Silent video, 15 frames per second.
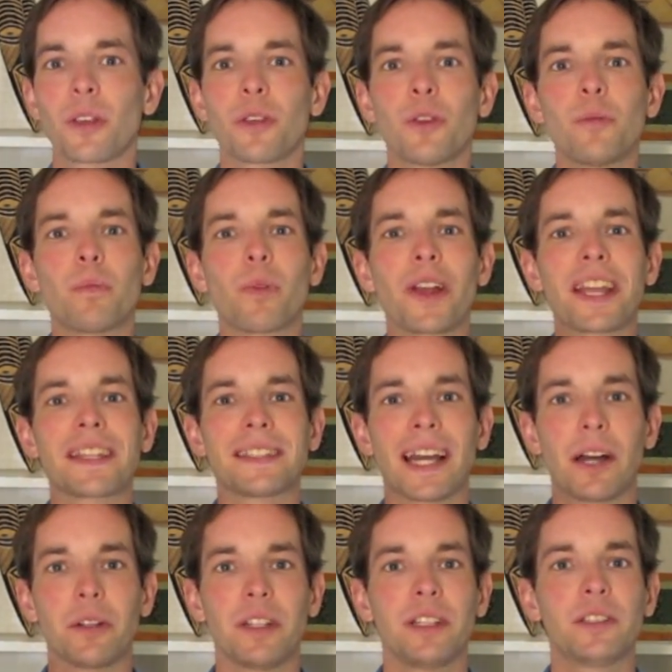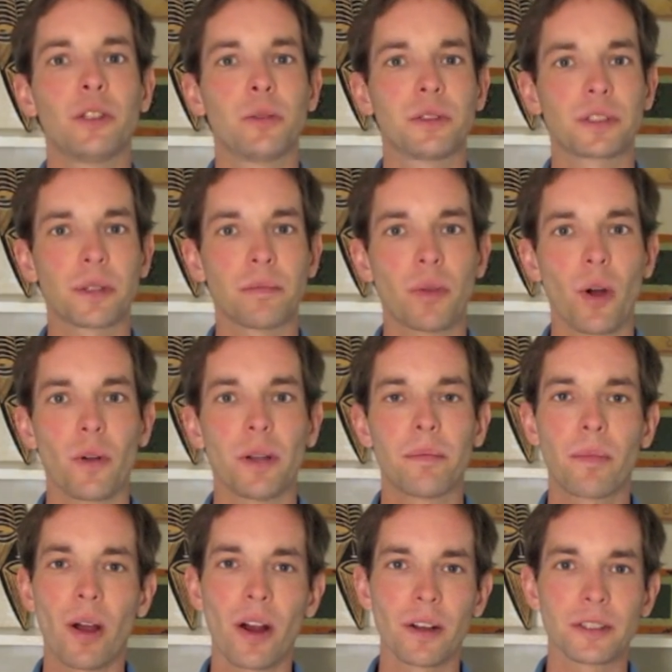You break it down into its
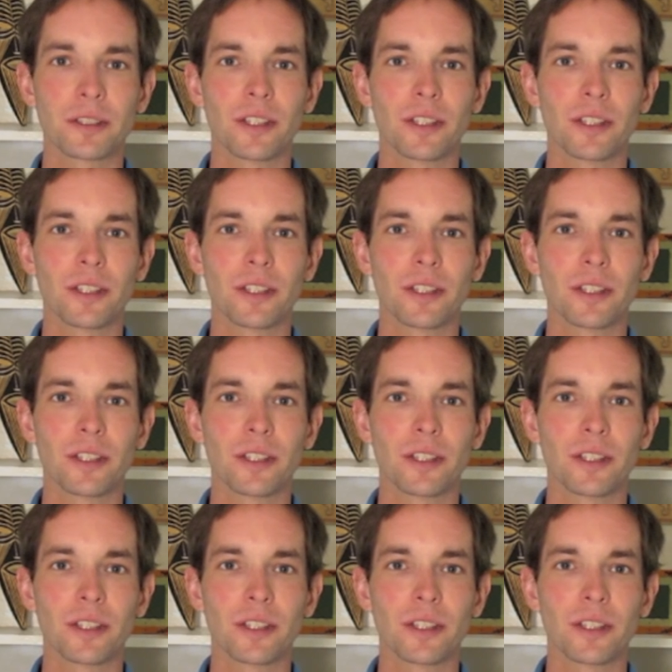component parts,